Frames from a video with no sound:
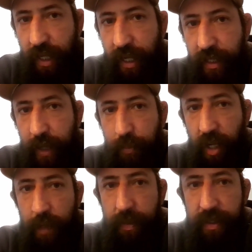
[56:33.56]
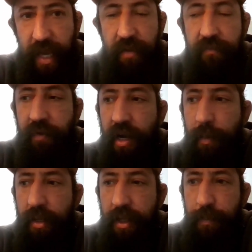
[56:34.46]
that I got brought up in that
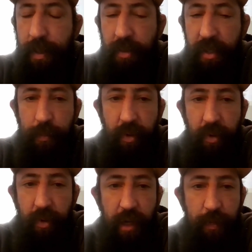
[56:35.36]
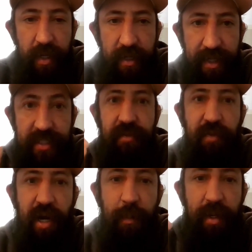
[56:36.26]
environment, and then people get brought up in this
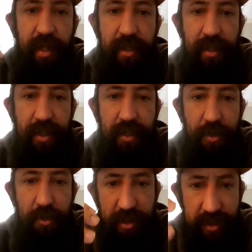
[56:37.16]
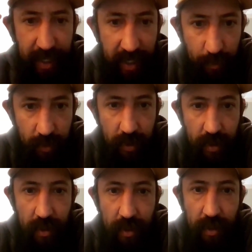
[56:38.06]
environment and they think that they're the same.
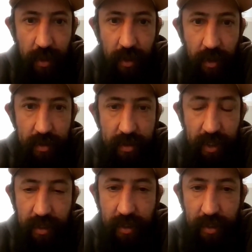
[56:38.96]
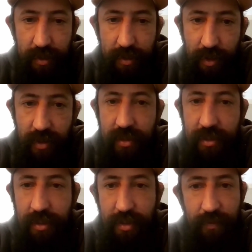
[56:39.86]
Yeah. You know, it's like very so different.
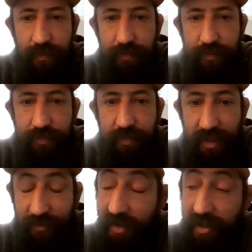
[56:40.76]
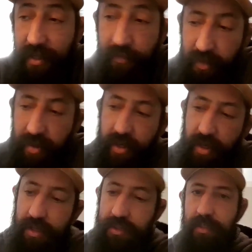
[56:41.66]
it's very different.
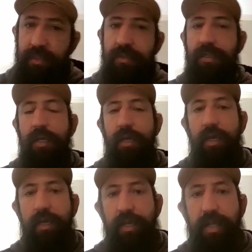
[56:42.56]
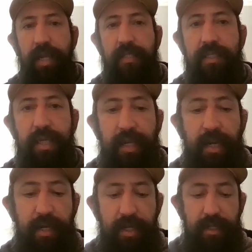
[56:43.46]
Yeah. It's it's and, and not to say
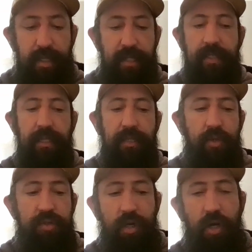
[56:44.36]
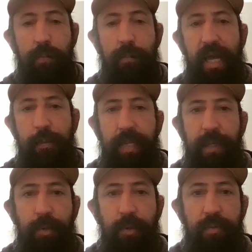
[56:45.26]
that I, that that those are all bad
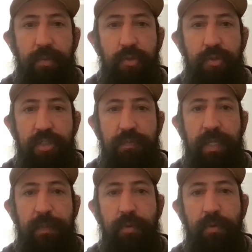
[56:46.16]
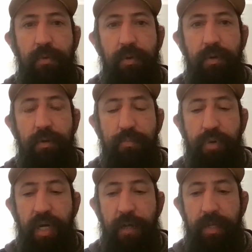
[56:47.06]
people. Those are just people
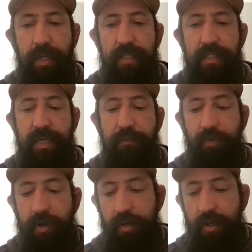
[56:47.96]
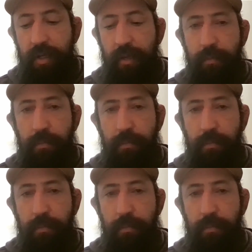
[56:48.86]
brought up in a different